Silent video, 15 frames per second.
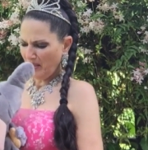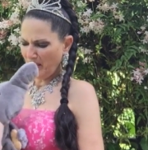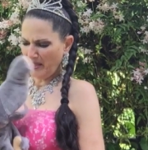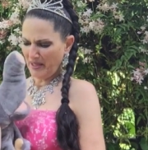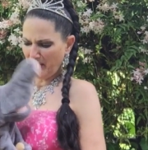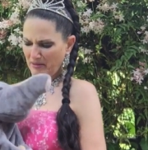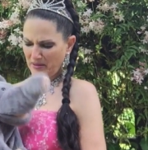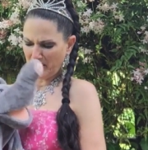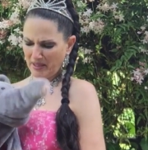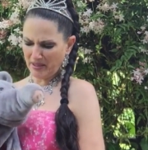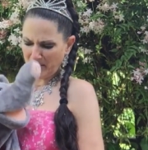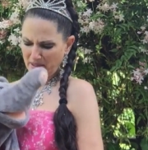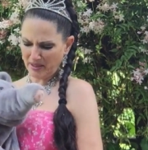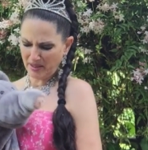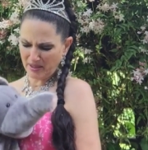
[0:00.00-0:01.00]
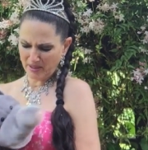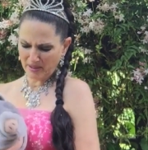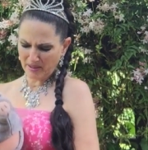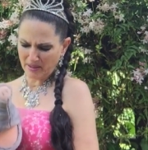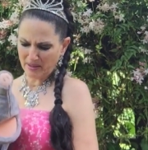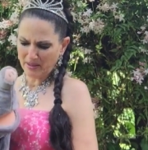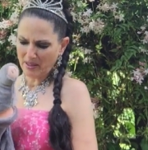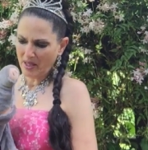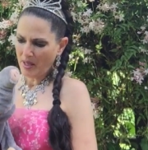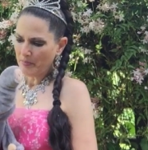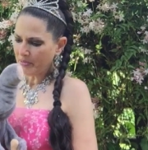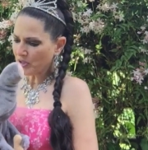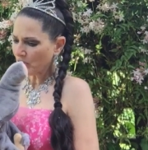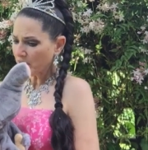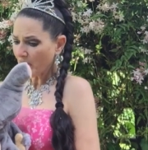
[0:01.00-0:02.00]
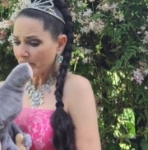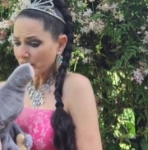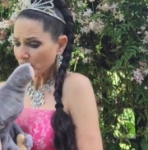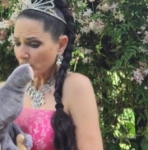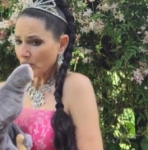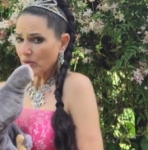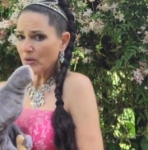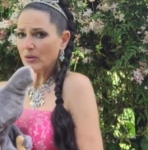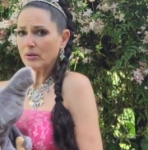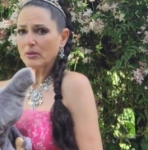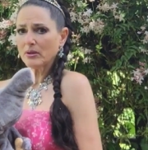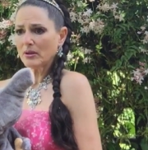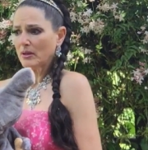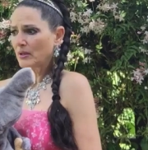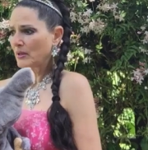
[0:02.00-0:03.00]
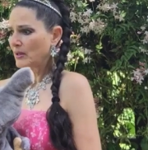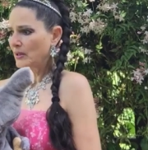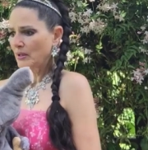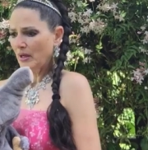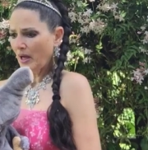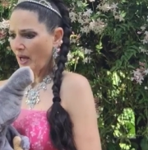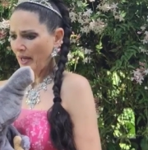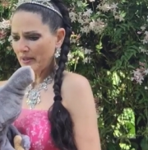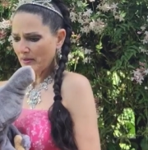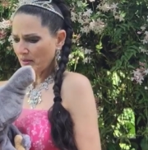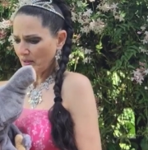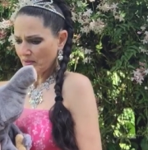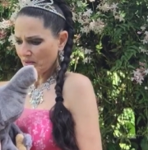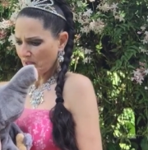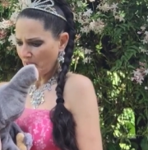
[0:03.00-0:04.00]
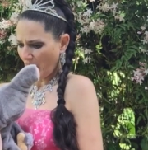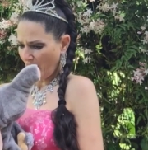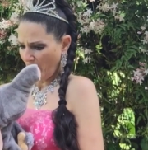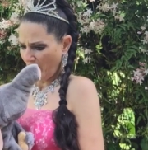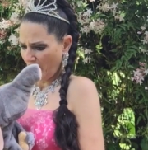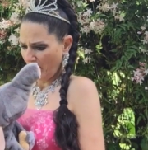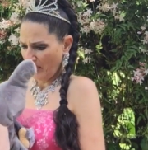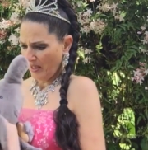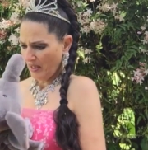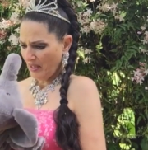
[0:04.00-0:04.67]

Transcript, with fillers: I don't want to go to school. But you love school. I don't understand.